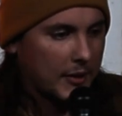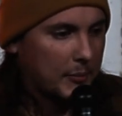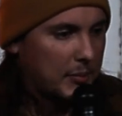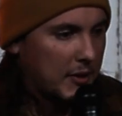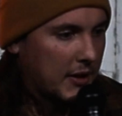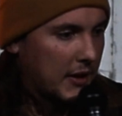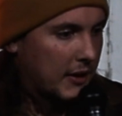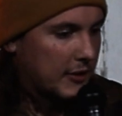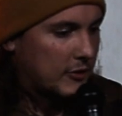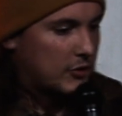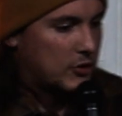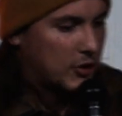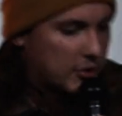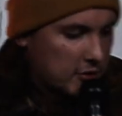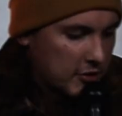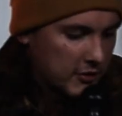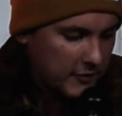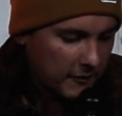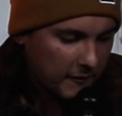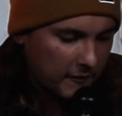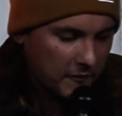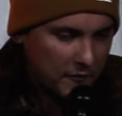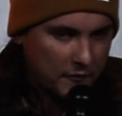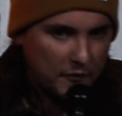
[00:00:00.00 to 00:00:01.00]
like be like,
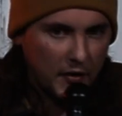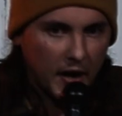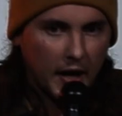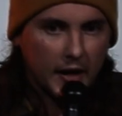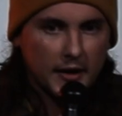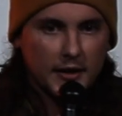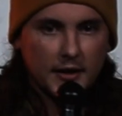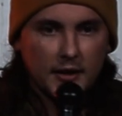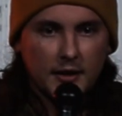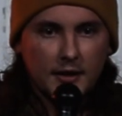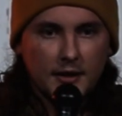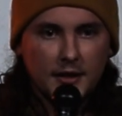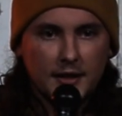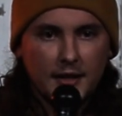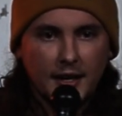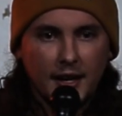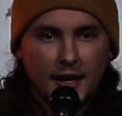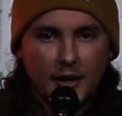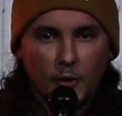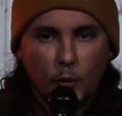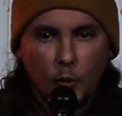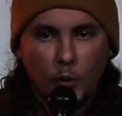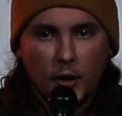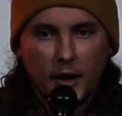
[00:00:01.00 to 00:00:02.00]
fuck, he
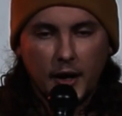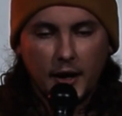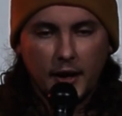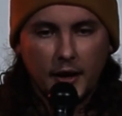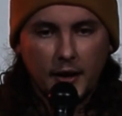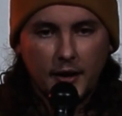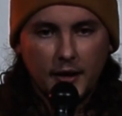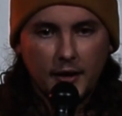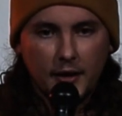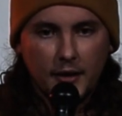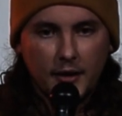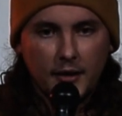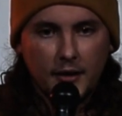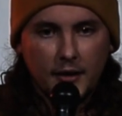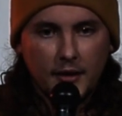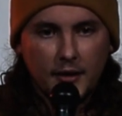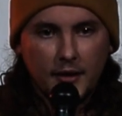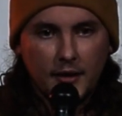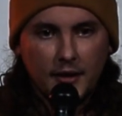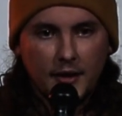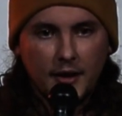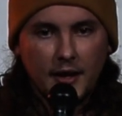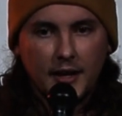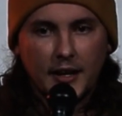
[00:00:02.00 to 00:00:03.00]
got away?
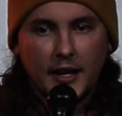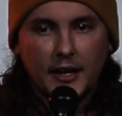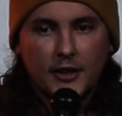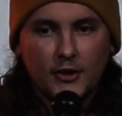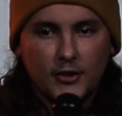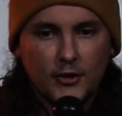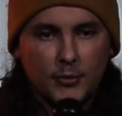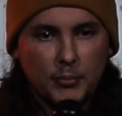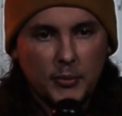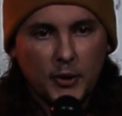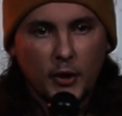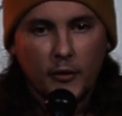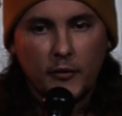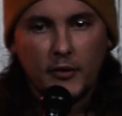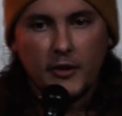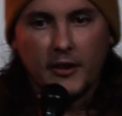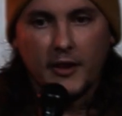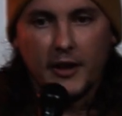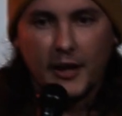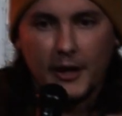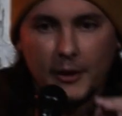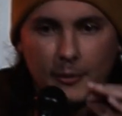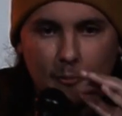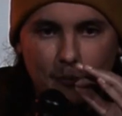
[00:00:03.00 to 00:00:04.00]
And I could just be over
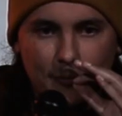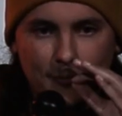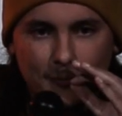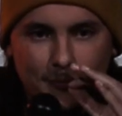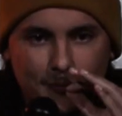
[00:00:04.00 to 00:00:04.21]
there like,